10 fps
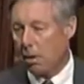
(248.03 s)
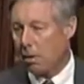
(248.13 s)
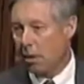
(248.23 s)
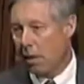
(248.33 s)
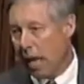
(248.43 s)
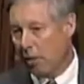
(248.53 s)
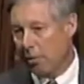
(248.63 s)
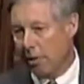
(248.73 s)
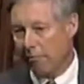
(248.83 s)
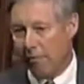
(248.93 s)
to not only
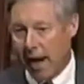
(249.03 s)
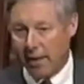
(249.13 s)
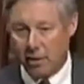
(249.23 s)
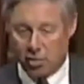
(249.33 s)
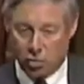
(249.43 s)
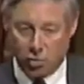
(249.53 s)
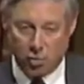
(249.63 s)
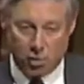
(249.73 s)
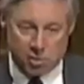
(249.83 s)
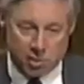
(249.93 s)
to find the cures